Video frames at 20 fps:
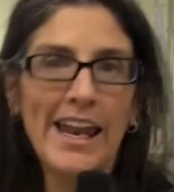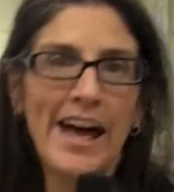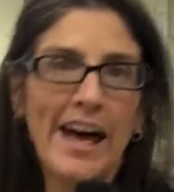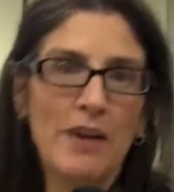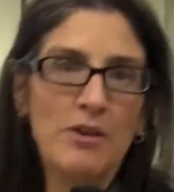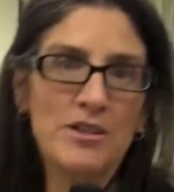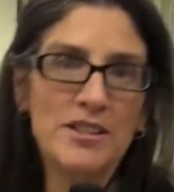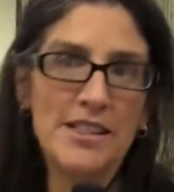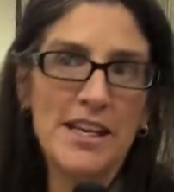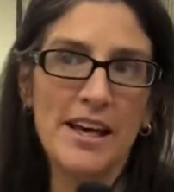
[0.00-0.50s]

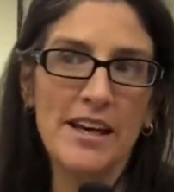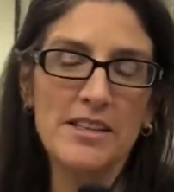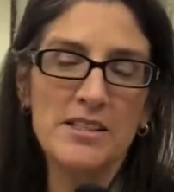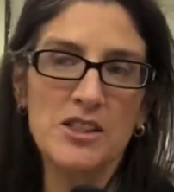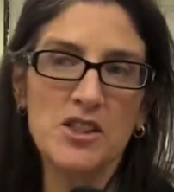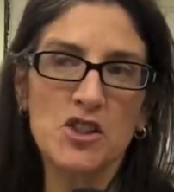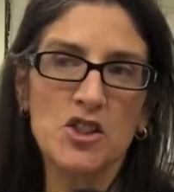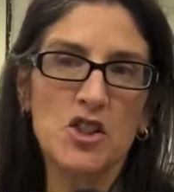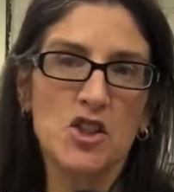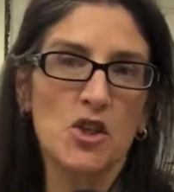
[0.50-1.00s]
allows
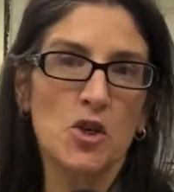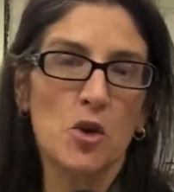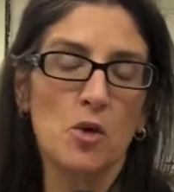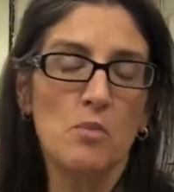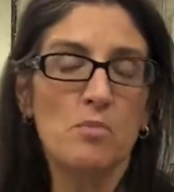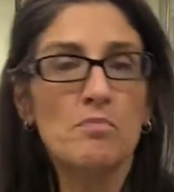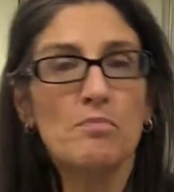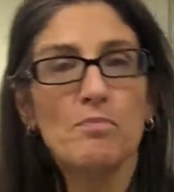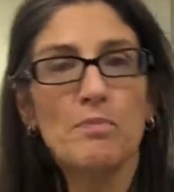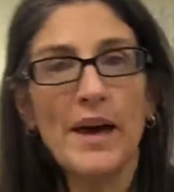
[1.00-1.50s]
us
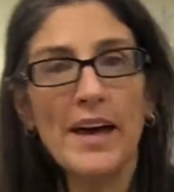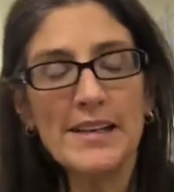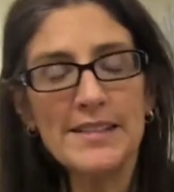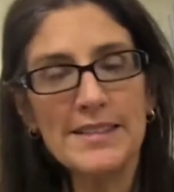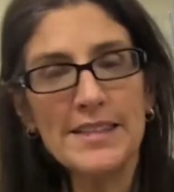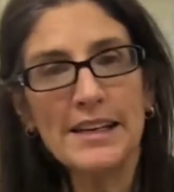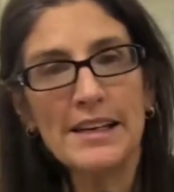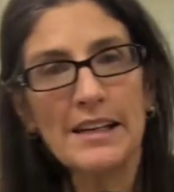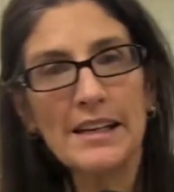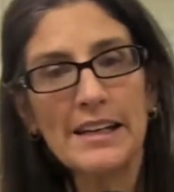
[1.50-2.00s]
to
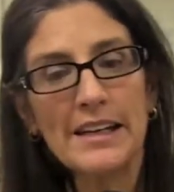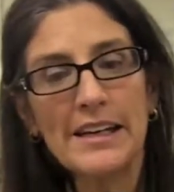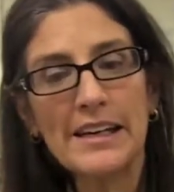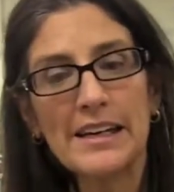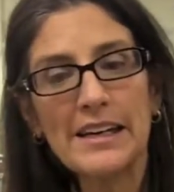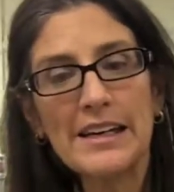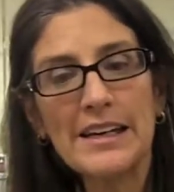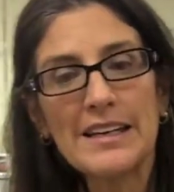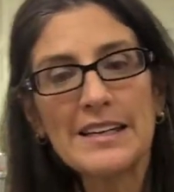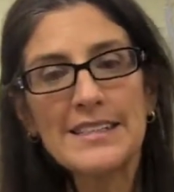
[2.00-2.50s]

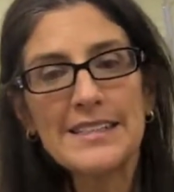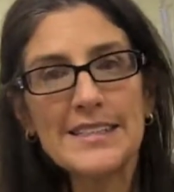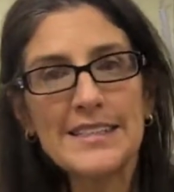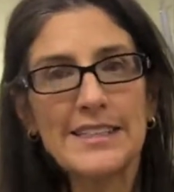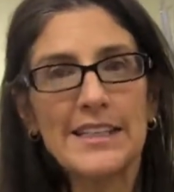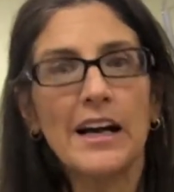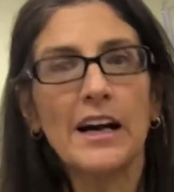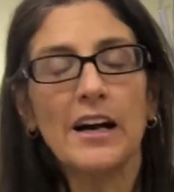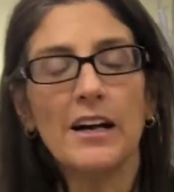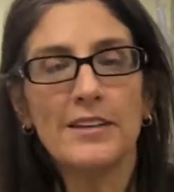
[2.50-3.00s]
basically
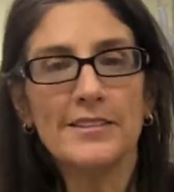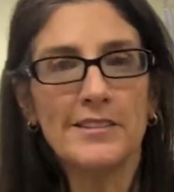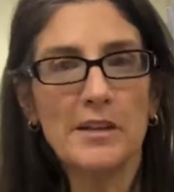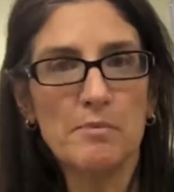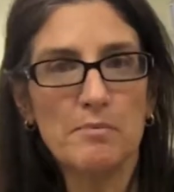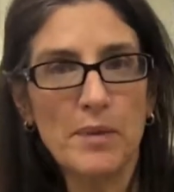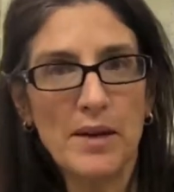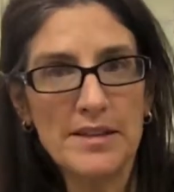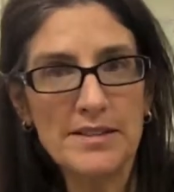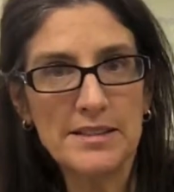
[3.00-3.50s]
start
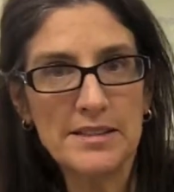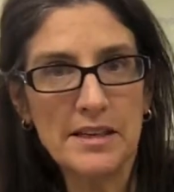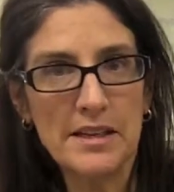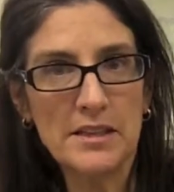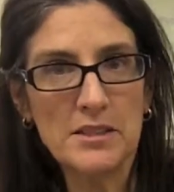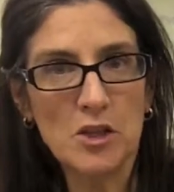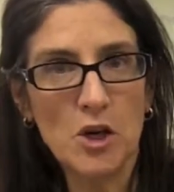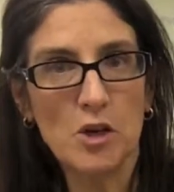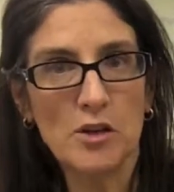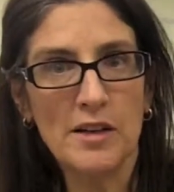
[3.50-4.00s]
the
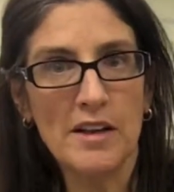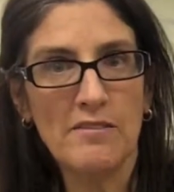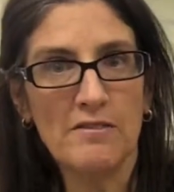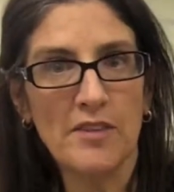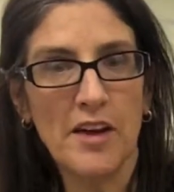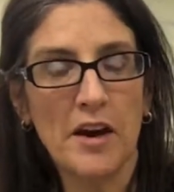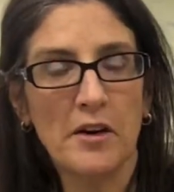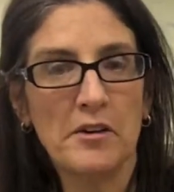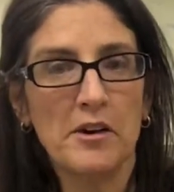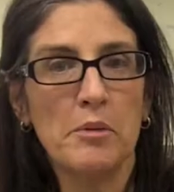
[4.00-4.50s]
business on a
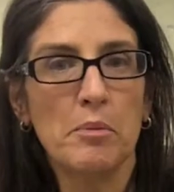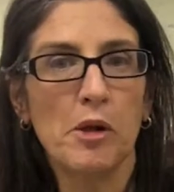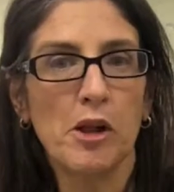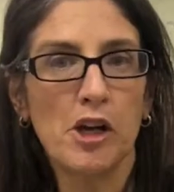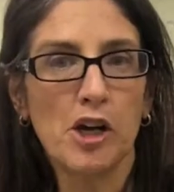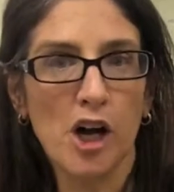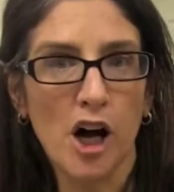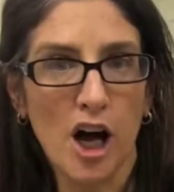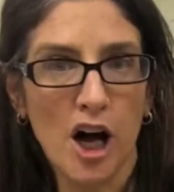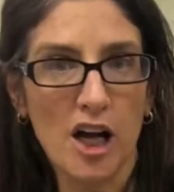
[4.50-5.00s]

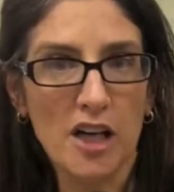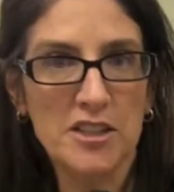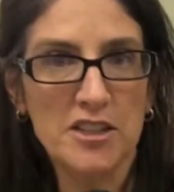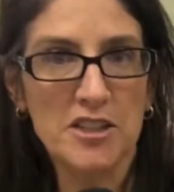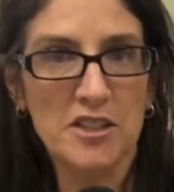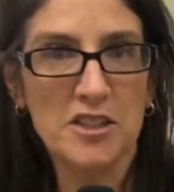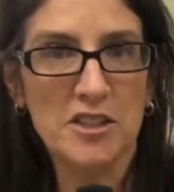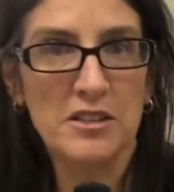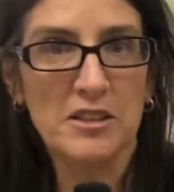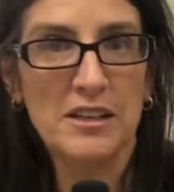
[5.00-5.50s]
variable
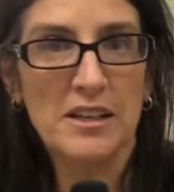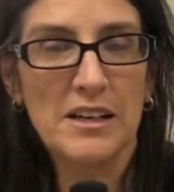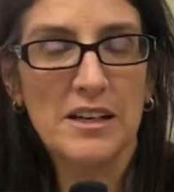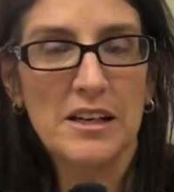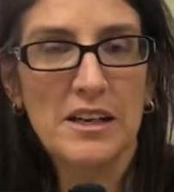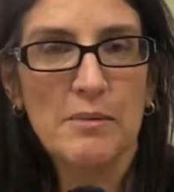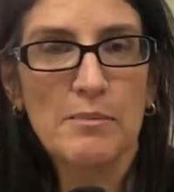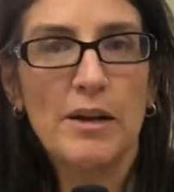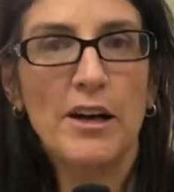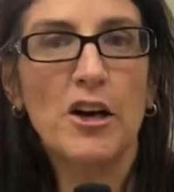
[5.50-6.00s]
cost,
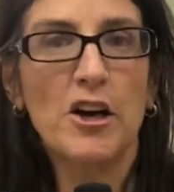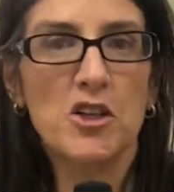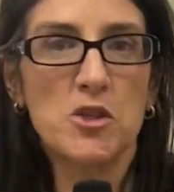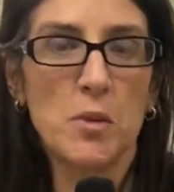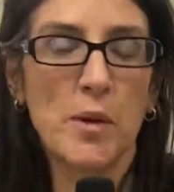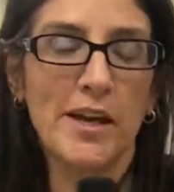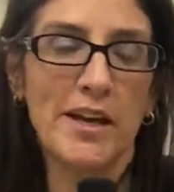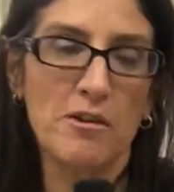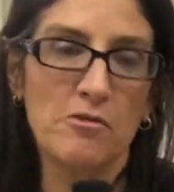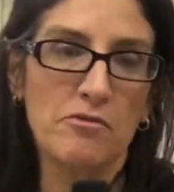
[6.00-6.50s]
because we